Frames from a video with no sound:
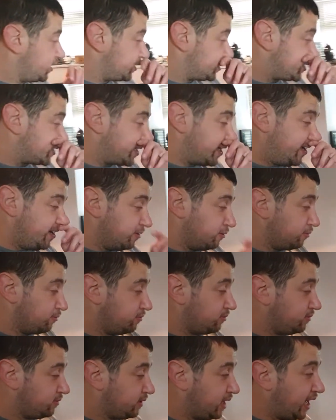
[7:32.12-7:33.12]

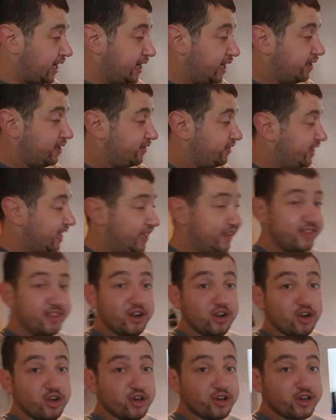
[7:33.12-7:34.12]
So, and the
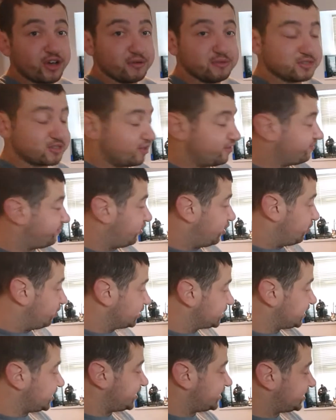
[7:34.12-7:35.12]
look I was going for, I
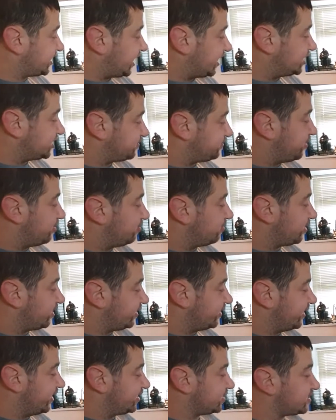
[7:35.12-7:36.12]
wanted a 10 spoke like
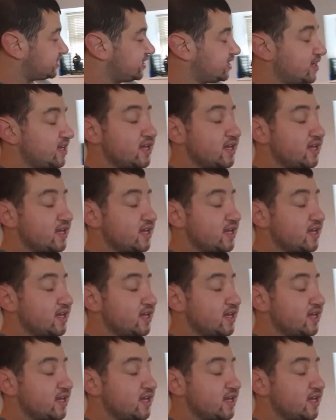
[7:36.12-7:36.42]
this.